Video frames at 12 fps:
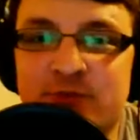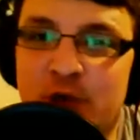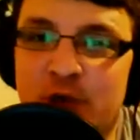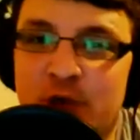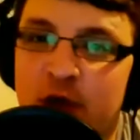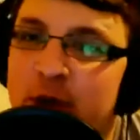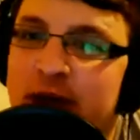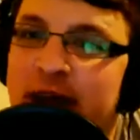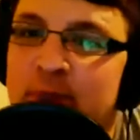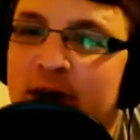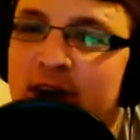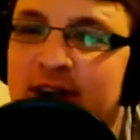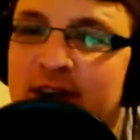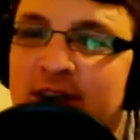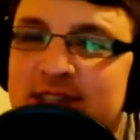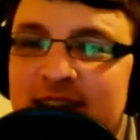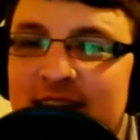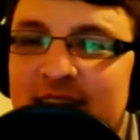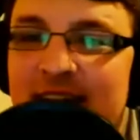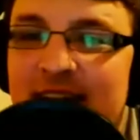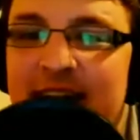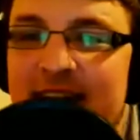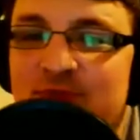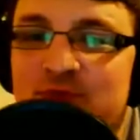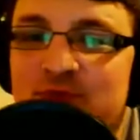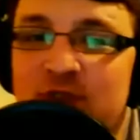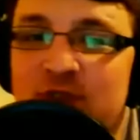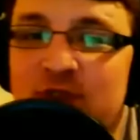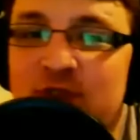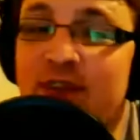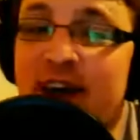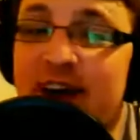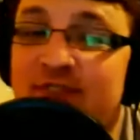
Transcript: for the Q&A part. It's from one of our